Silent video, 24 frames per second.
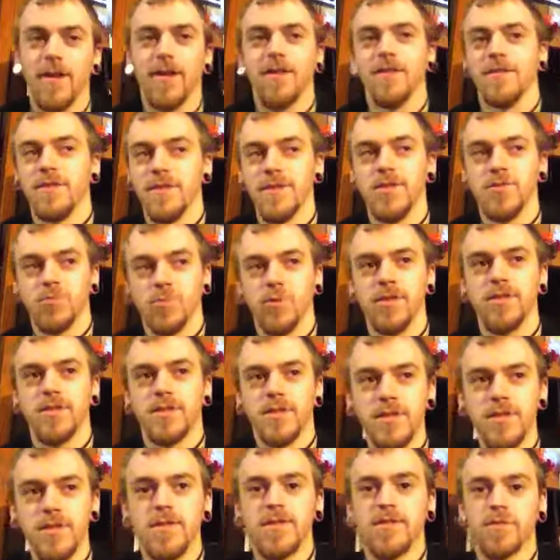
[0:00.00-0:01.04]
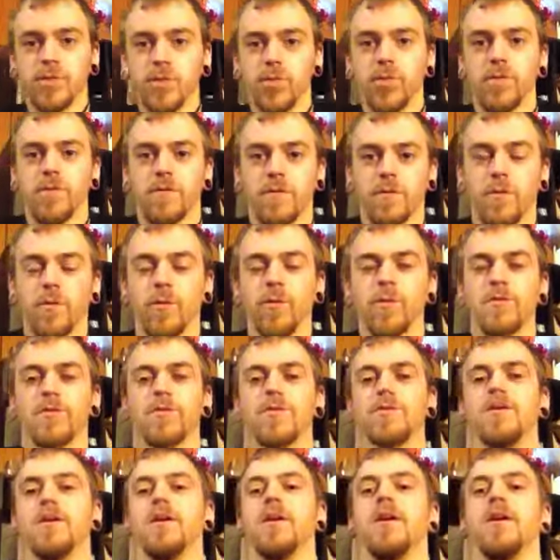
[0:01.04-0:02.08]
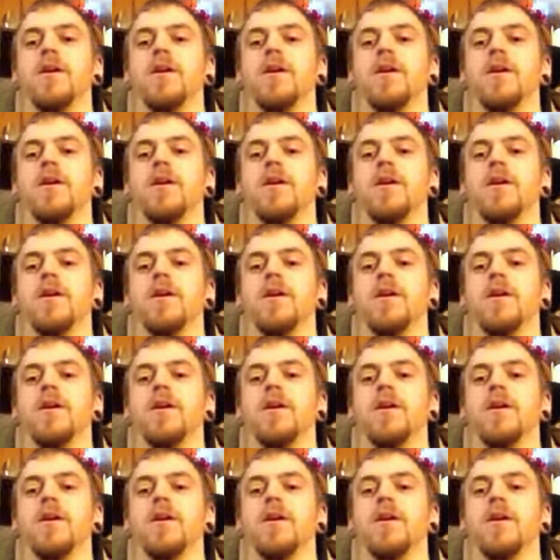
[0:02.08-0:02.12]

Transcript: This was his tour de force